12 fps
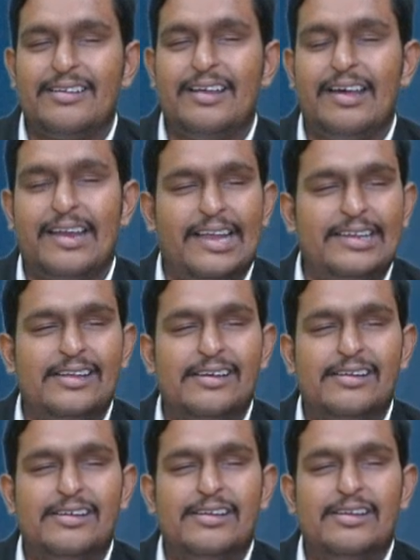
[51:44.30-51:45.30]
right?
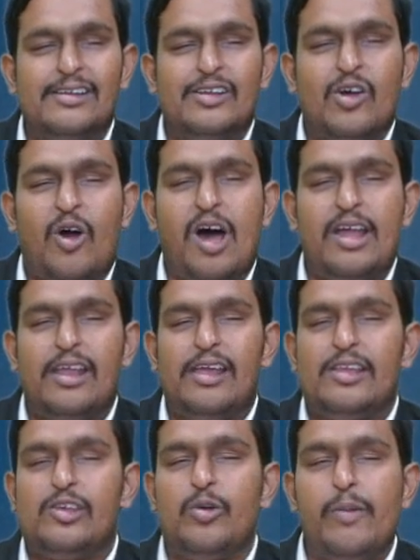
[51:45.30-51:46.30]
Or
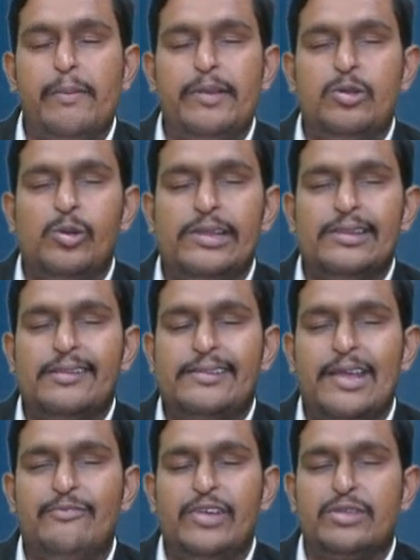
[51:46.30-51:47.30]
you may be doing the
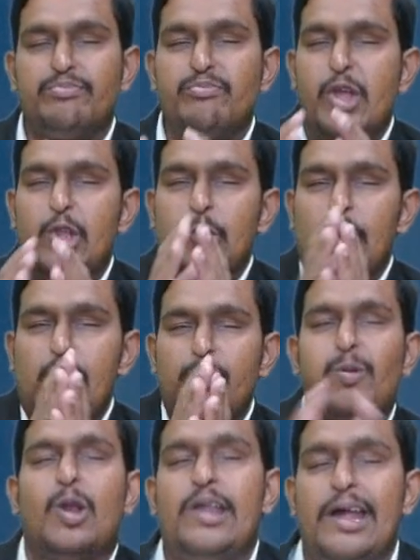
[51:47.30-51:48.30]
same with many
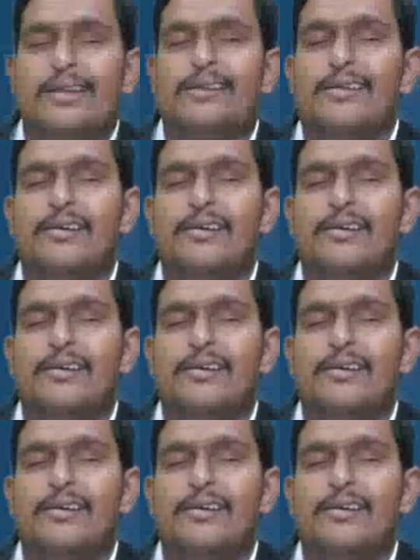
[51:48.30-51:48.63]
products.